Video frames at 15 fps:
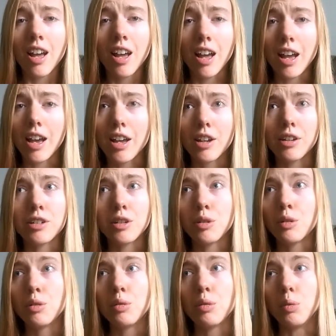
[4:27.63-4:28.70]
add
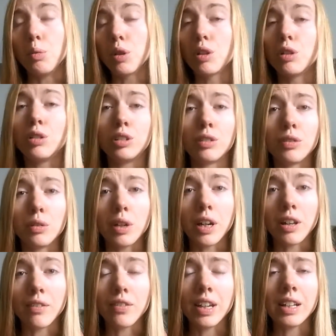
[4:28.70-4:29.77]
to the world if you're
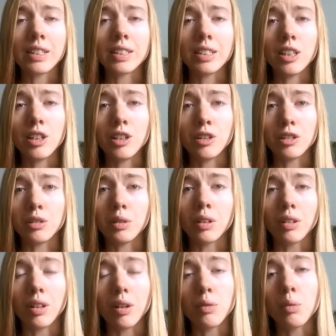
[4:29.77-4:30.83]
writing a fantasy and you're doing
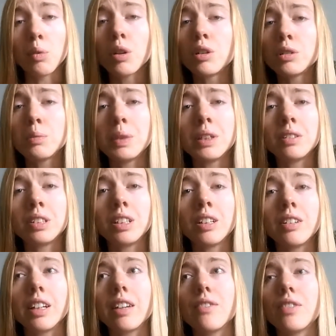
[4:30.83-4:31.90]
a lot of world building,
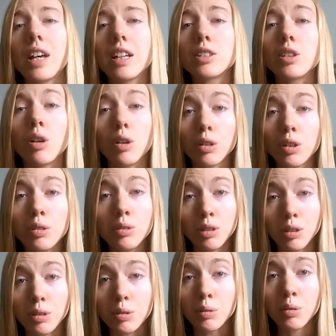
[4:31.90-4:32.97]
like if that's all you
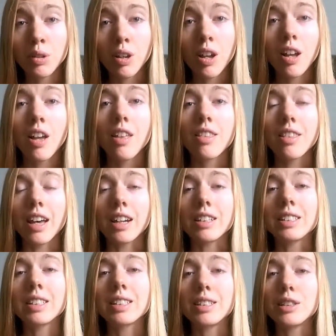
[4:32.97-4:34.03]
do, that
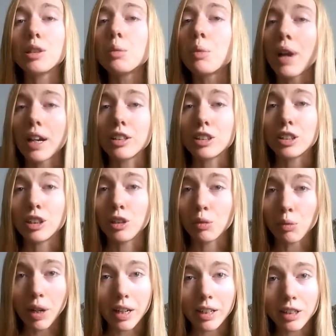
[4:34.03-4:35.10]
is still practicing your
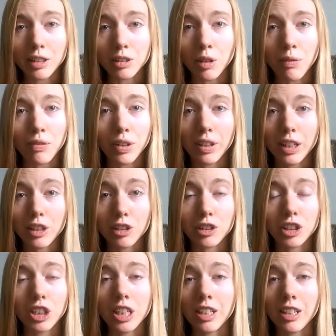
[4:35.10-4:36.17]
writing. Don't feel like you're
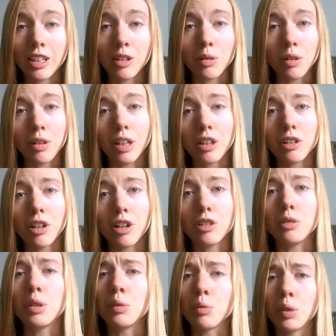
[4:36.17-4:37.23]
cheating or that you're not
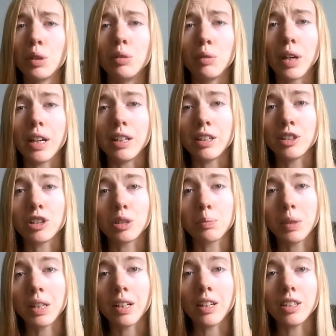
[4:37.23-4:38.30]
doing real writing just
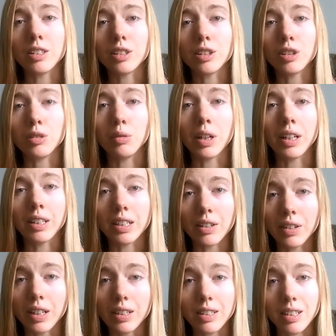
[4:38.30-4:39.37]
because you're writing
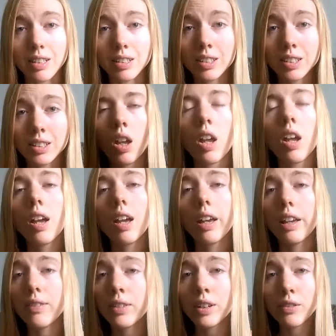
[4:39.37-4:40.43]
down ideas.
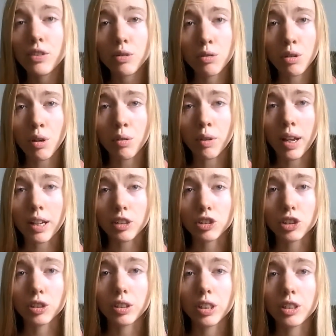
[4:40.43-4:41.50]
Even if you don't
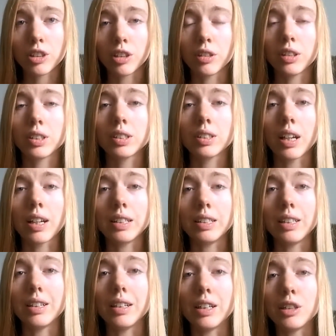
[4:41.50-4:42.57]
actually turn this
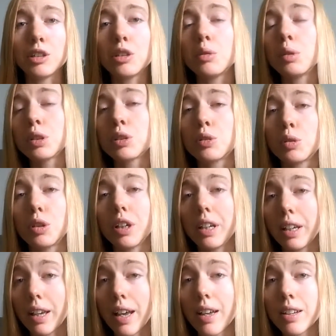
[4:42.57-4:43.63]
idea into a story
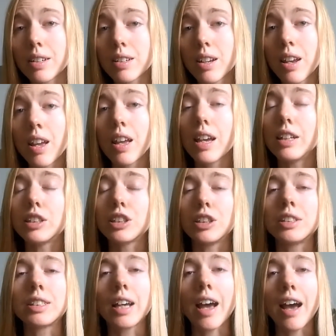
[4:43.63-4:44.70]
yet, it's
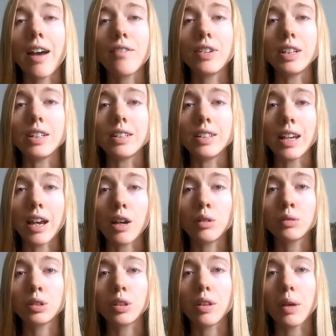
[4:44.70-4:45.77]
good to have it
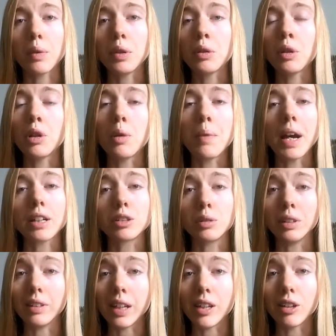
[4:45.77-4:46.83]
down so that way you can go back to
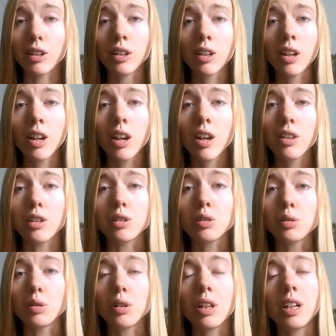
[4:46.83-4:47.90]
it later. The
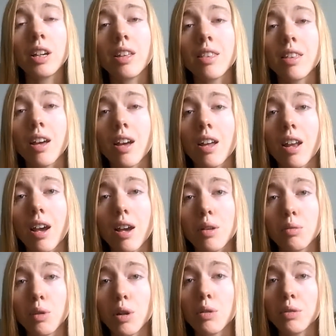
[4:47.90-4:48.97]
story that I
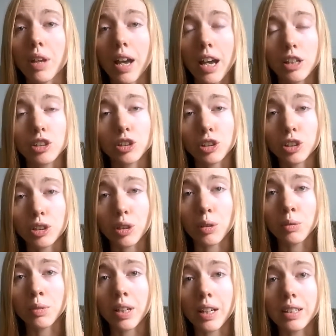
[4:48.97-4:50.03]
wrote, The Hashness
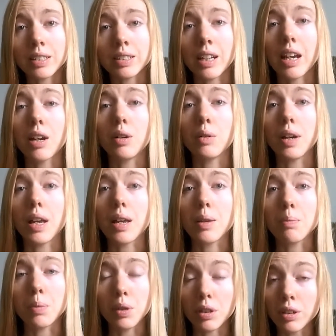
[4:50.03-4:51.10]
Stone, that is now
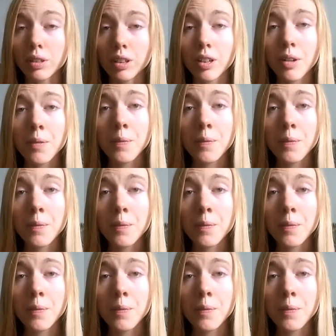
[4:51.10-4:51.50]
a book,